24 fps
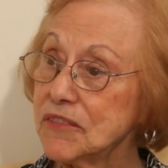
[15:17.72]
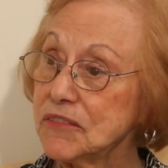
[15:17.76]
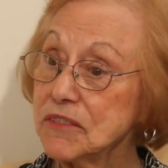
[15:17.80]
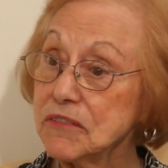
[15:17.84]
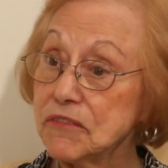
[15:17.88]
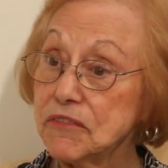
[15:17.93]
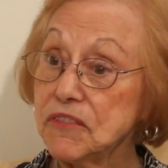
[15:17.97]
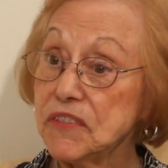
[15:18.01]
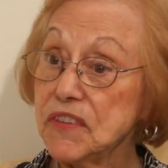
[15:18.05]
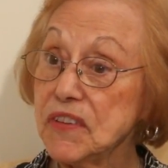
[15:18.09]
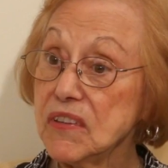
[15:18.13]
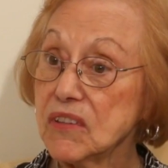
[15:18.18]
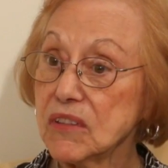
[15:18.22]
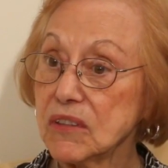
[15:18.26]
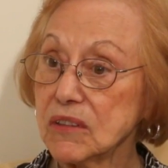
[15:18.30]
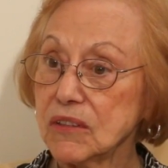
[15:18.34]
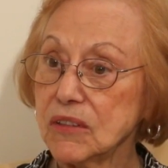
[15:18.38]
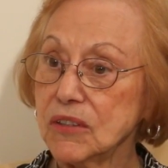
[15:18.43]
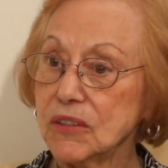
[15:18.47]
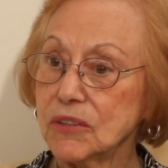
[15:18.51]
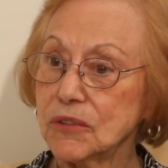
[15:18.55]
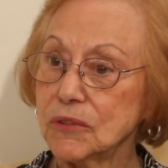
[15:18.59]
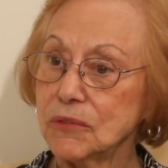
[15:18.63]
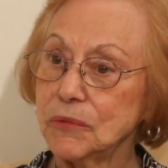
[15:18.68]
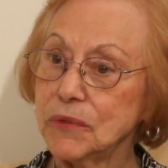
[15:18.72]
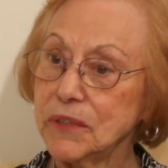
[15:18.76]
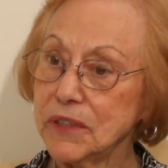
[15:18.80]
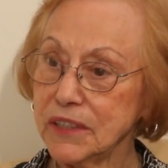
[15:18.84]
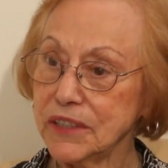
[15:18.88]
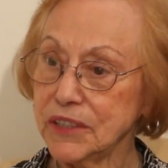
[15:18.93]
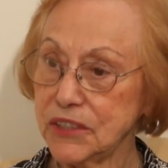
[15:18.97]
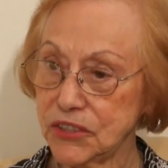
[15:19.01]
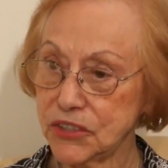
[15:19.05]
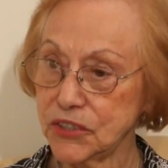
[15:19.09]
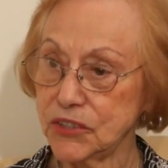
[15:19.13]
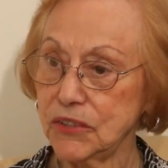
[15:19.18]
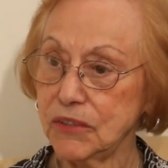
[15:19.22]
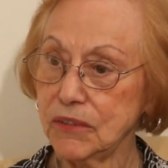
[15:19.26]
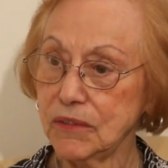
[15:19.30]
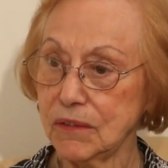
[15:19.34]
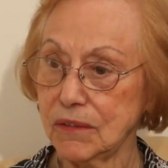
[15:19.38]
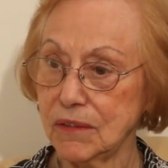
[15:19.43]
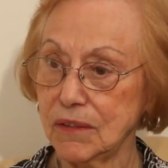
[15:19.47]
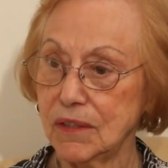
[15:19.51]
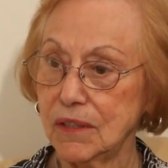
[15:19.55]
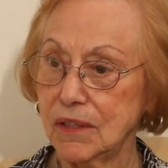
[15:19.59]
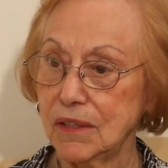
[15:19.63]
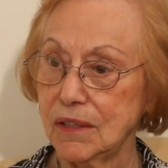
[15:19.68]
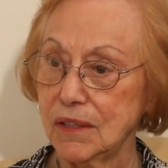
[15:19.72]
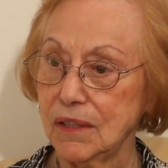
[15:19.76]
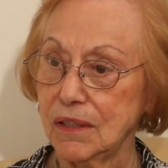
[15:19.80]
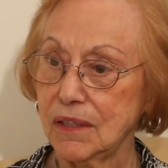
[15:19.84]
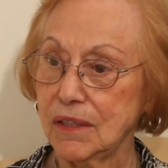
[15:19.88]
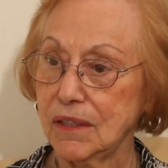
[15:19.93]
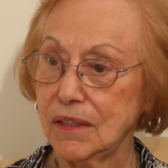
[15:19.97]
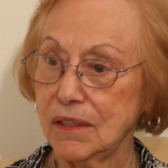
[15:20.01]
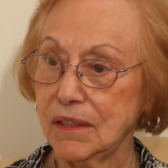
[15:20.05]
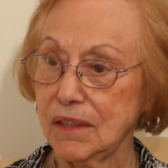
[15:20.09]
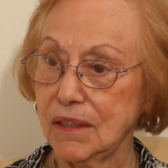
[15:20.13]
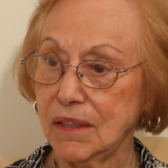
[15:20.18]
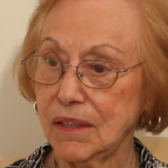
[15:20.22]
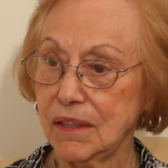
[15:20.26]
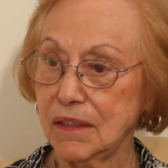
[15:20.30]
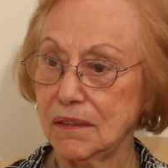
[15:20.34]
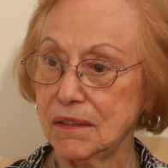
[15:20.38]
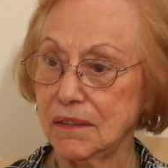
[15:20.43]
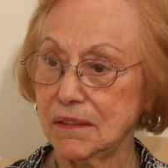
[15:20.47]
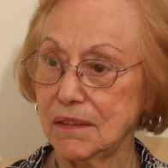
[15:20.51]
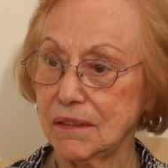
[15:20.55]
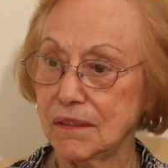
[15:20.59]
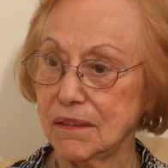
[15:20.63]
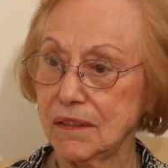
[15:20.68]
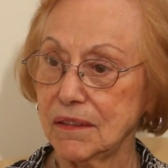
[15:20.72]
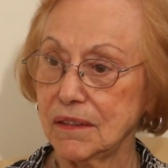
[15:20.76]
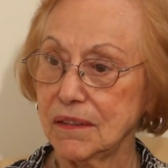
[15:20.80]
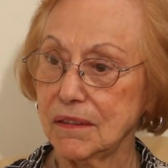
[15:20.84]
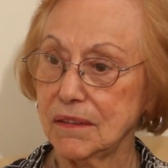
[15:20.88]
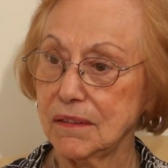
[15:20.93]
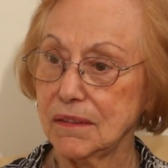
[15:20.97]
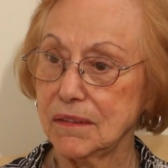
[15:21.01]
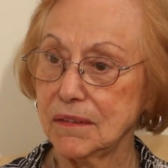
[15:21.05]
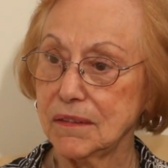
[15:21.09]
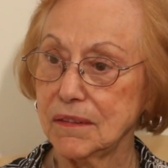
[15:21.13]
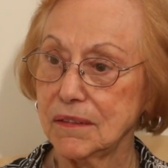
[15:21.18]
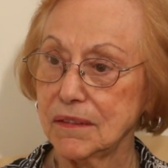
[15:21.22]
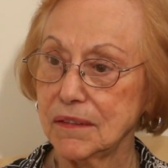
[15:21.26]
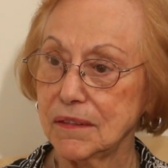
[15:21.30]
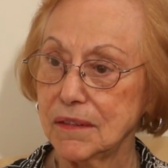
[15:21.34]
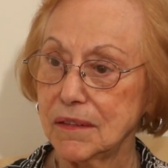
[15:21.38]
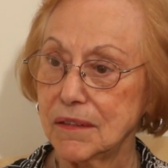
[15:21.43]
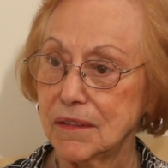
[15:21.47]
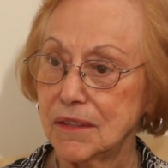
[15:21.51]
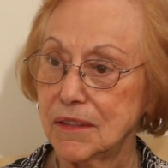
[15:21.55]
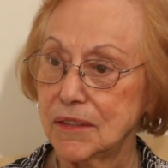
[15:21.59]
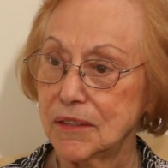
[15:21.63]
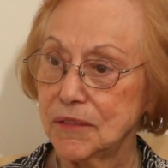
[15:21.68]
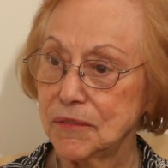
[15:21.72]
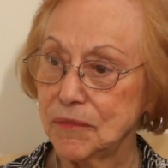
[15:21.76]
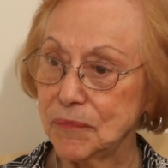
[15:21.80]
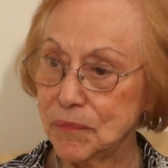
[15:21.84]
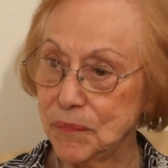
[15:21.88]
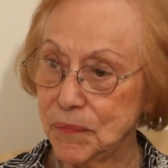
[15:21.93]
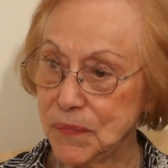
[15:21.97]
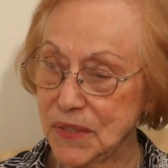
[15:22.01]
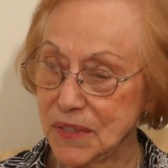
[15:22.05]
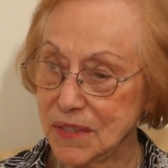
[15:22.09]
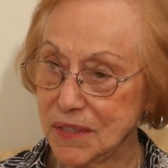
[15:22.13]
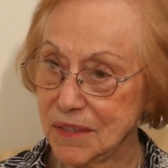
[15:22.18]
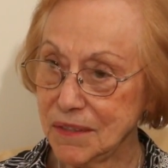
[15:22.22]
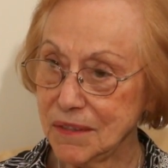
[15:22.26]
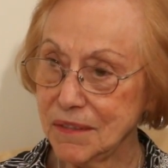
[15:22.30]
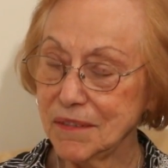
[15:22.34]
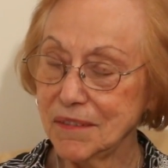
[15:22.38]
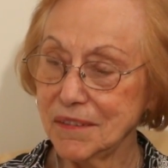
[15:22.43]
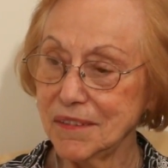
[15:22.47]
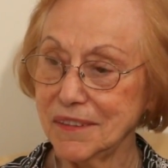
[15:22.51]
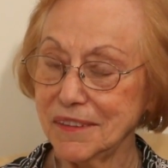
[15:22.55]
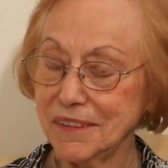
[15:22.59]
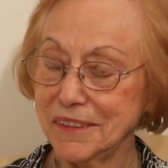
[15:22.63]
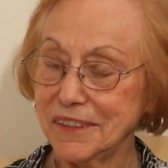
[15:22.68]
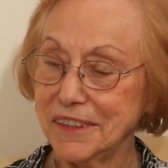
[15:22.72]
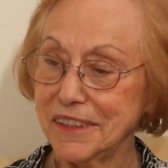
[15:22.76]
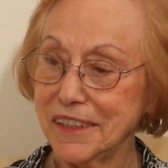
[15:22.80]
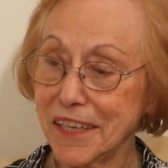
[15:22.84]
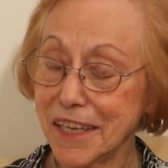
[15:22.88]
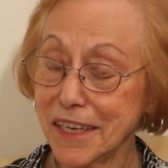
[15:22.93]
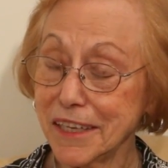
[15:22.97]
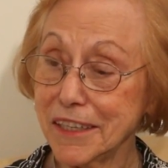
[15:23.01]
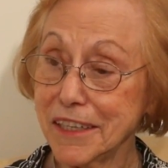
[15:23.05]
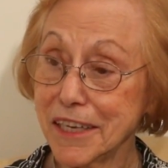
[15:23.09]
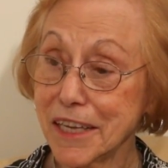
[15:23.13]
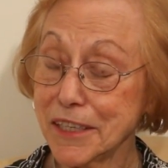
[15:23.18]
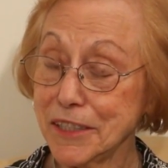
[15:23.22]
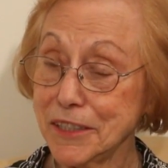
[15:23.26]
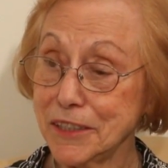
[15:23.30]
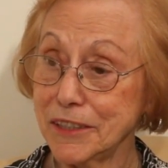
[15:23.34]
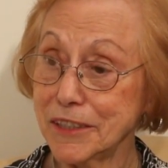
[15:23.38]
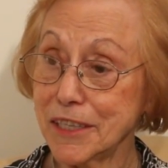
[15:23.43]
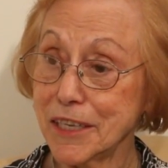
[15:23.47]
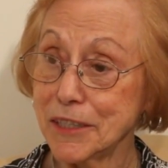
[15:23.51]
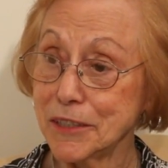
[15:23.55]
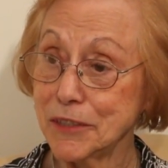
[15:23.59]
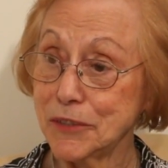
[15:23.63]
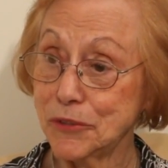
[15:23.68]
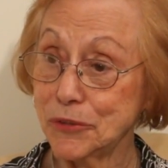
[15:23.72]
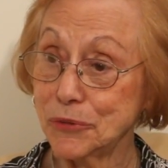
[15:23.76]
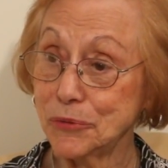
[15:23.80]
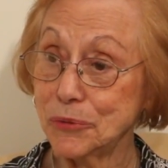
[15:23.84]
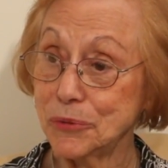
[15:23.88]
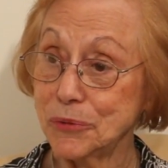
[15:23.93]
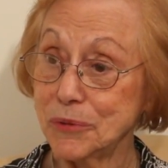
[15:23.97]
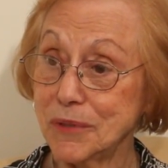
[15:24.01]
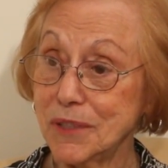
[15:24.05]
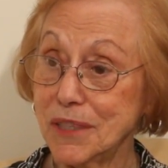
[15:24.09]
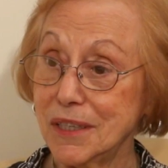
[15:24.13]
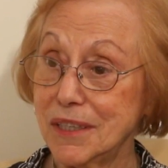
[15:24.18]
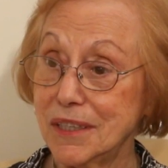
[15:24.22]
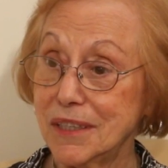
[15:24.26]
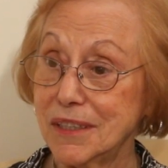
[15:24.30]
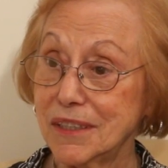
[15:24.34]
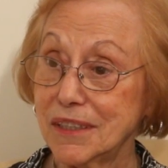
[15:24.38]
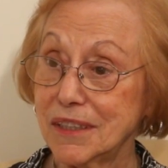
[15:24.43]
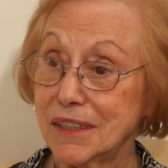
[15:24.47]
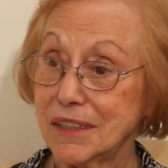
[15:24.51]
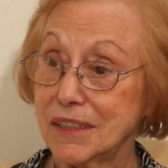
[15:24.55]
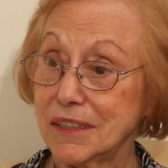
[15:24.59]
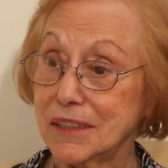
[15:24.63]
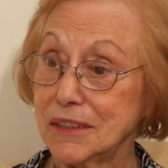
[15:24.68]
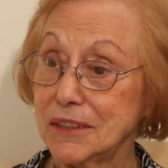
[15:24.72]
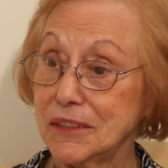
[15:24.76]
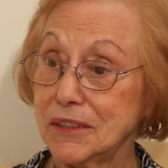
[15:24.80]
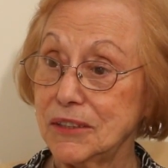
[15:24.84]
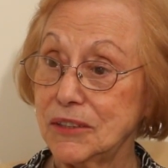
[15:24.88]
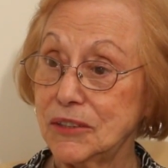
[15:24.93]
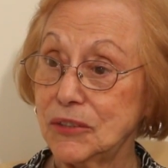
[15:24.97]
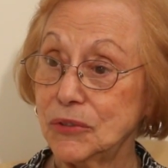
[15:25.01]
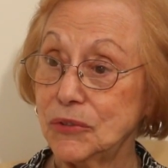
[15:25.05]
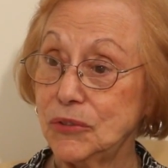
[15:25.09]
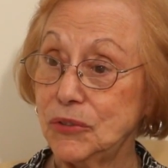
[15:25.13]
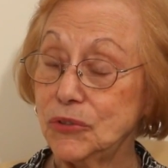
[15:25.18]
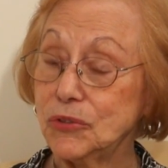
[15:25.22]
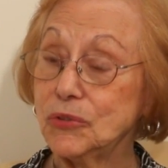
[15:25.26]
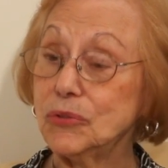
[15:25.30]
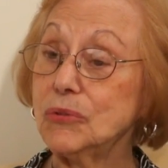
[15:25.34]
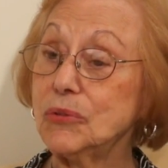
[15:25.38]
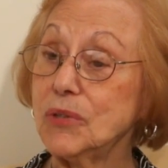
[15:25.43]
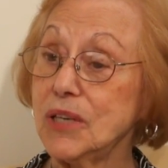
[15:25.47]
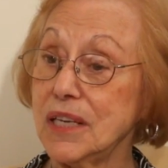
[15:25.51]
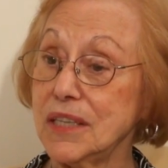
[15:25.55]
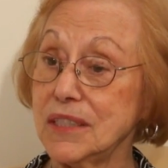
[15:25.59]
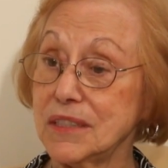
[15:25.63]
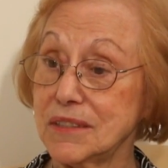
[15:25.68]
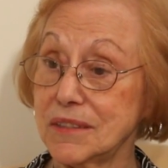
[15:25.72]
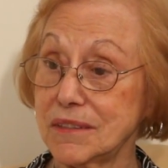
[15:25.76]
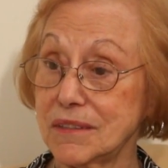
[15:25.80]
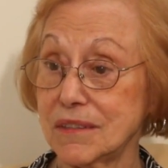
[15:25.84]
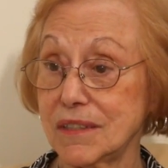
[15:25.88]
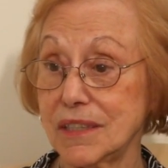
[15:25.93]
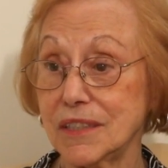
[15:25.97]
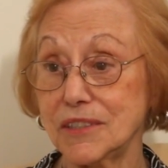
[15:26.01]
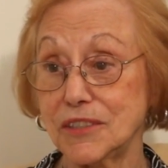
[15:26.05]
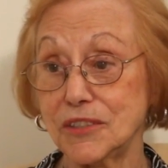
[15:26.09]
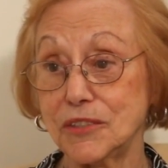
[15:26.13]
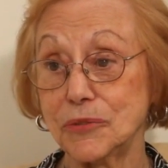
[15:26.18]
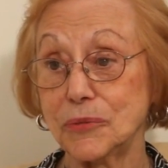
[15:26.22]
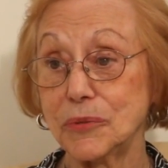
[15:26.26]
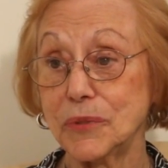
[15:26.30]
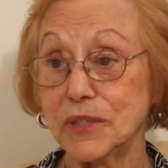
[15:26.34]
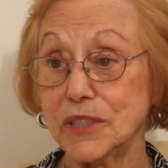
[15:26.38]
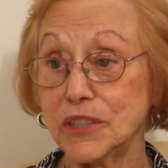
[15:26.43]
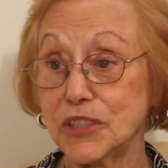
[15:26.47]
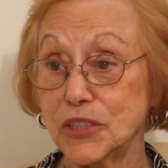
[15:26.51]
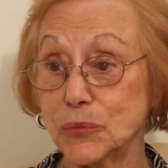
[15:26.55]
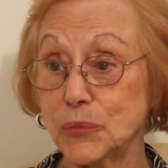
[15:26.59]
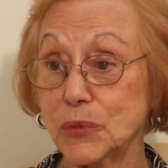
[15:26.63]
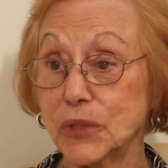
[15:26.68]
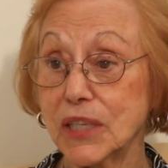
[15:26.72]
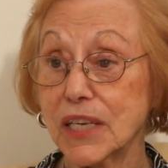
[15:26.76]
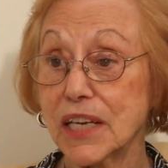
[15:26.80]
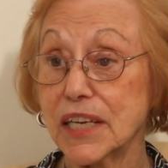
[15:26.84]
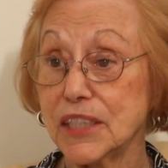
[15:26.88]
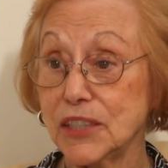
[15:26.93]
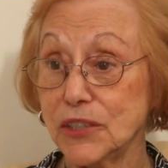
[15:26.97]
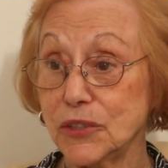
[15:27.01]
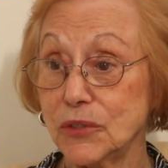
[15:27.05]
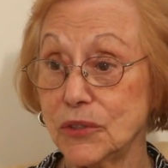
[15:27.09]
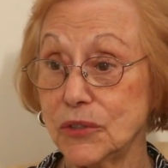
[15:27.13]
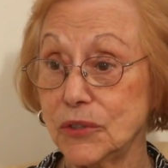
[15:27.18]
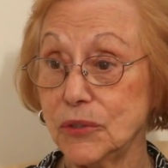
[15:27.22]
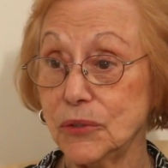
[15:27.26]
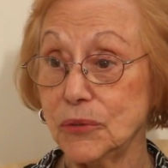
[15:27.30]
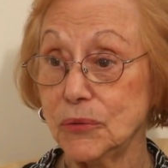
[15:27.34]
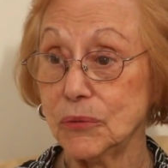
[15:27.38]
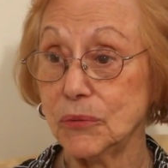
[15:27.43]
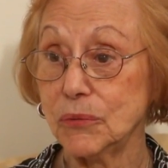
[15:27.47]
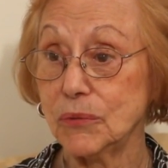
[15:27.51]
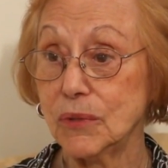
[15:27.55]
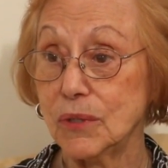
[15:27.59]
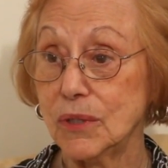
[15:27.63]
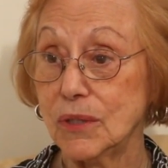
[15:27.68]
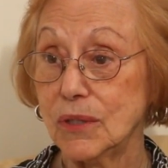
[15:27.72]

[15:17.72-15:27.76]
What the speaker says: feel your religion and be like to do as your religion would like you to do.